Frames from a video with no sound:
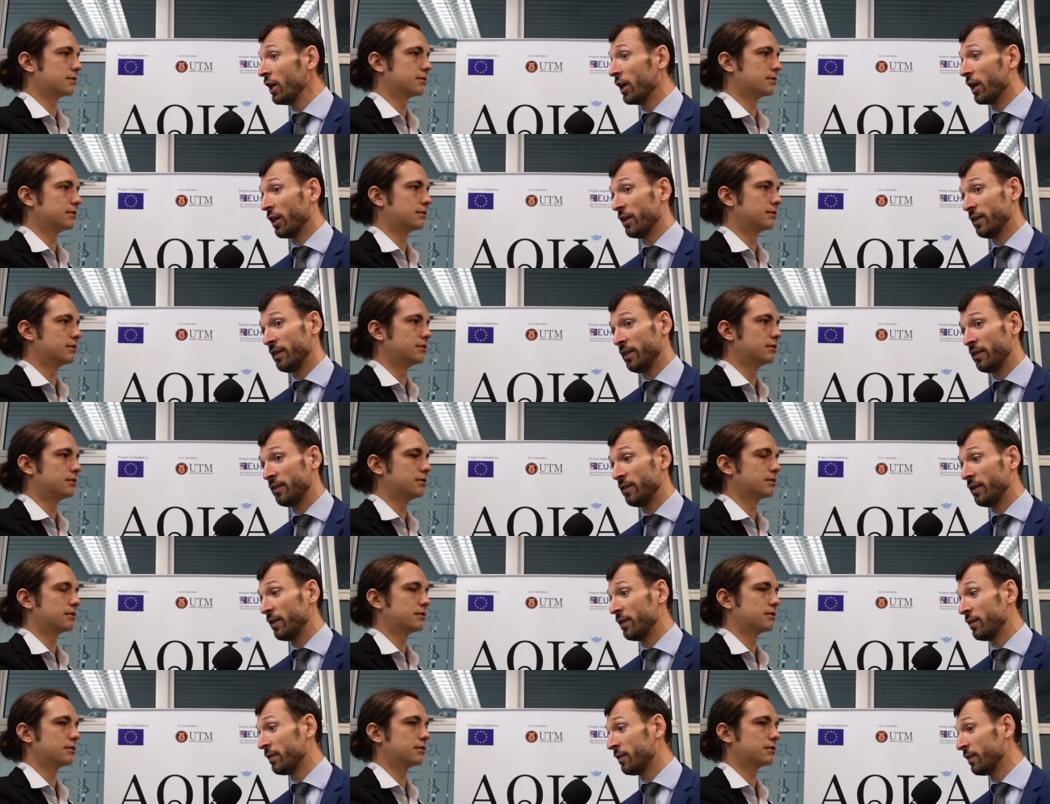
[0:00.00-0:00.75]
Speaker 1: and this
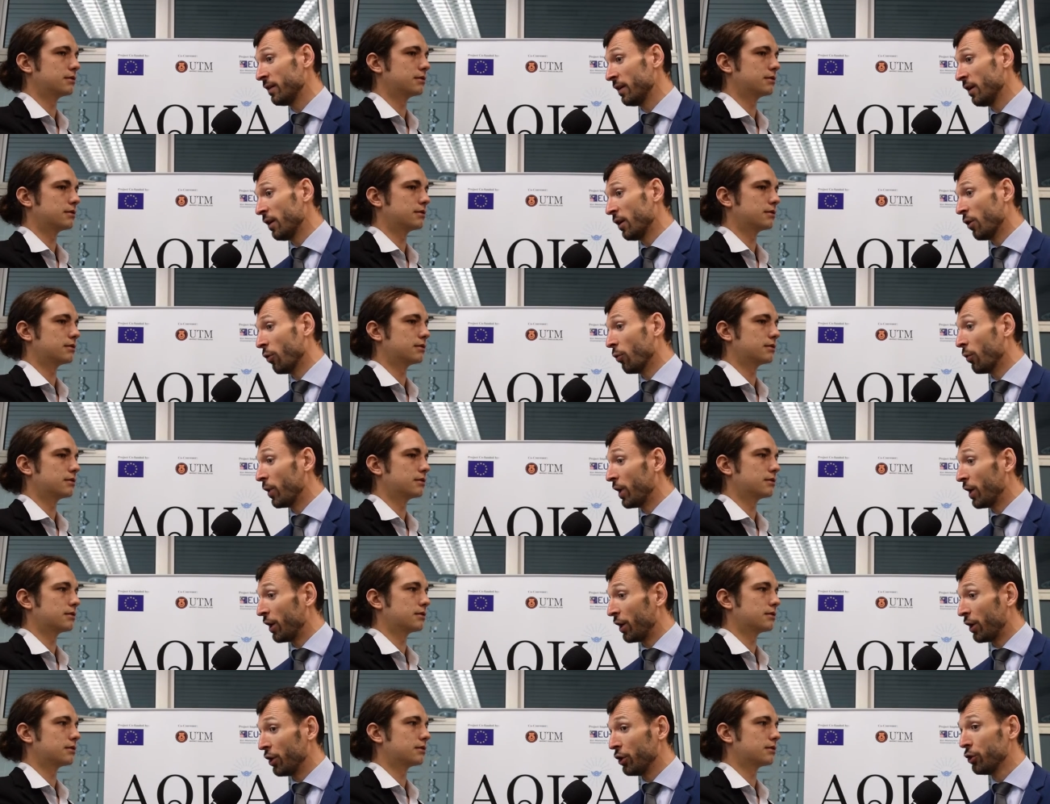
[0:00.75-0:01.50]
is
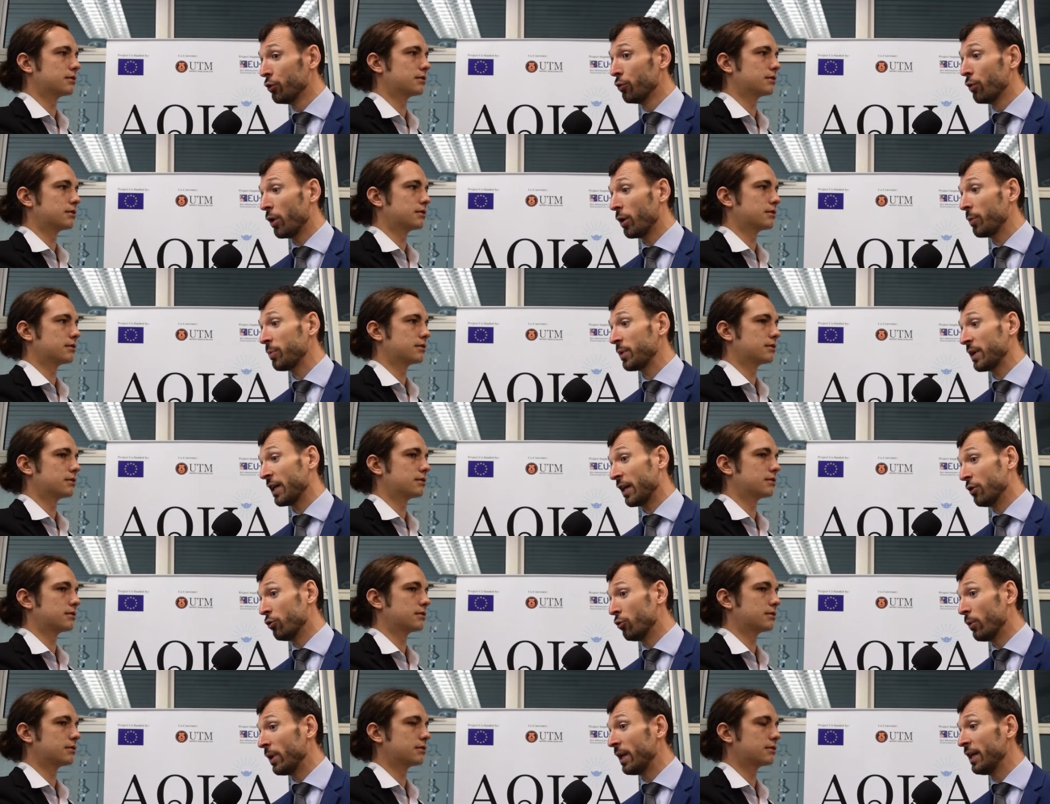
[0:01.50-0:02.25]
where Europe can
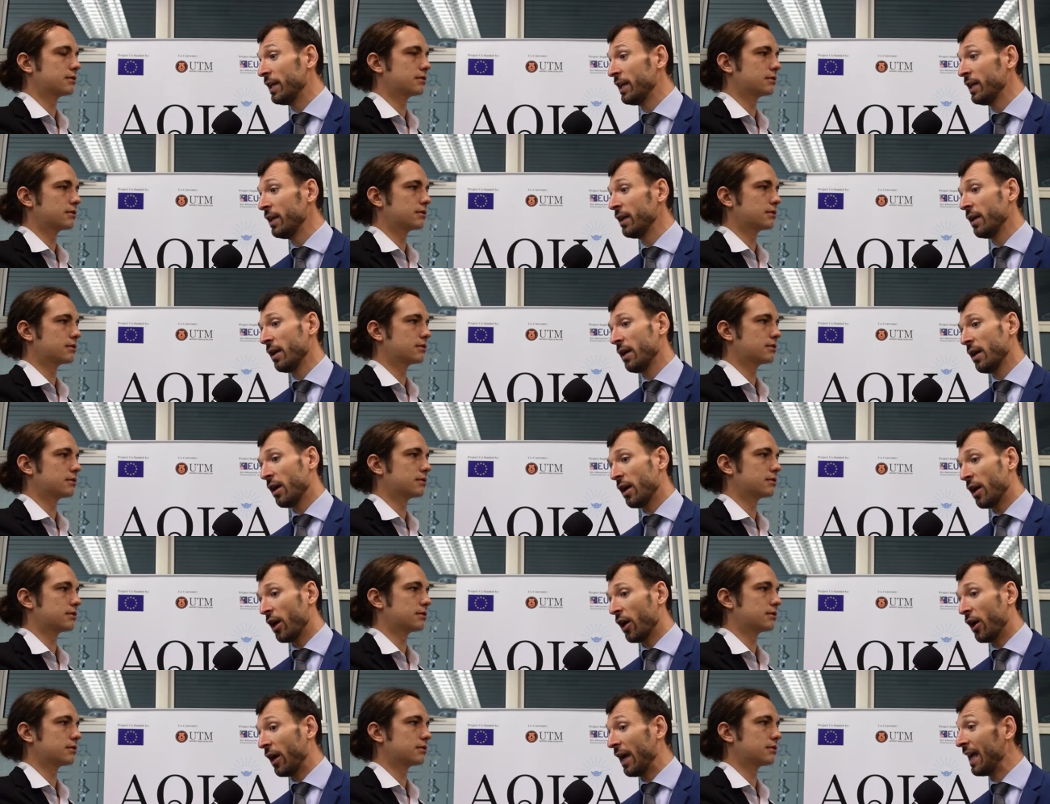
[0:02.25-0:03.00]
really
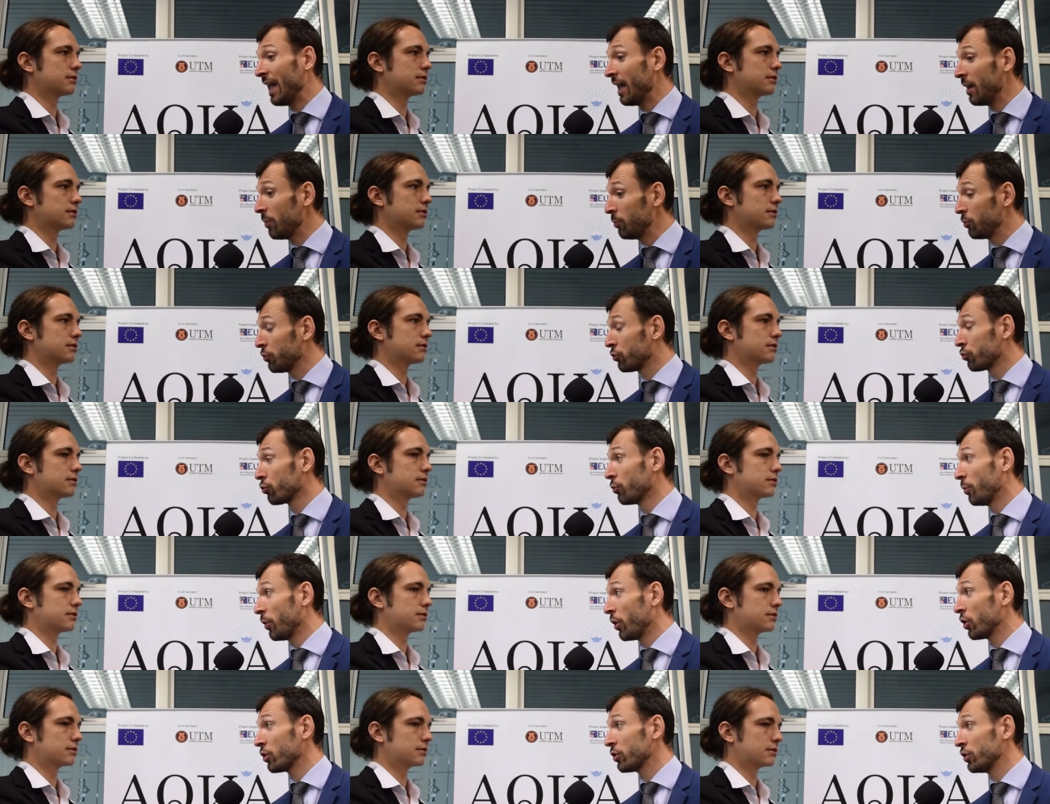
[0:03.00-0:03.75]
uh, help through
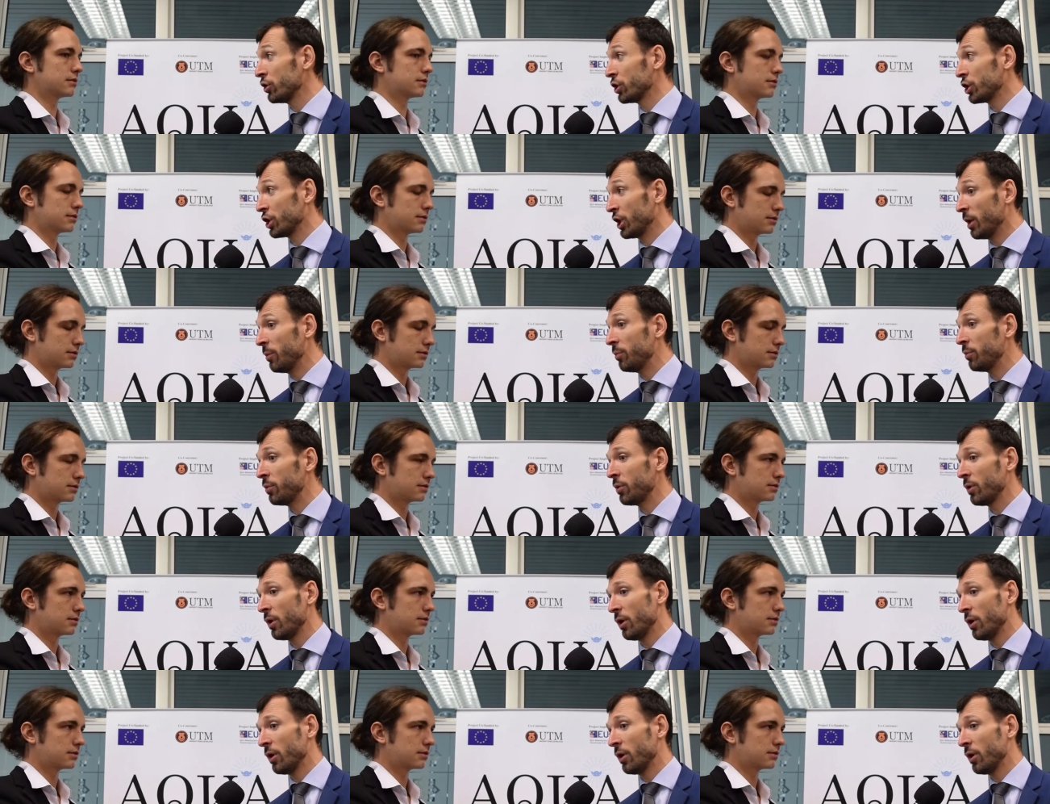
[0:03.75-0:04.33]
partnership